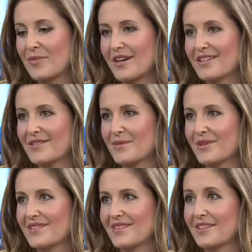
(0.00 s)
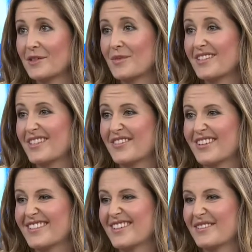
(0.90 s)
But what's a little bit different
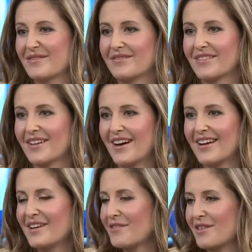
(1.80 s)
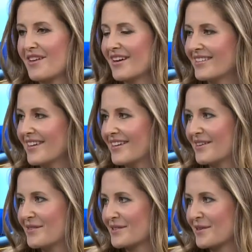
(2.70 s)
is I, I never thought that
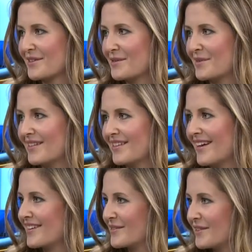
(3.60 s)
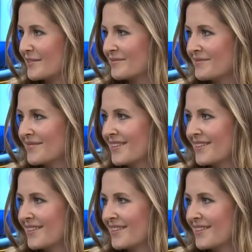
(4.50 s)
it was going to be the end of him.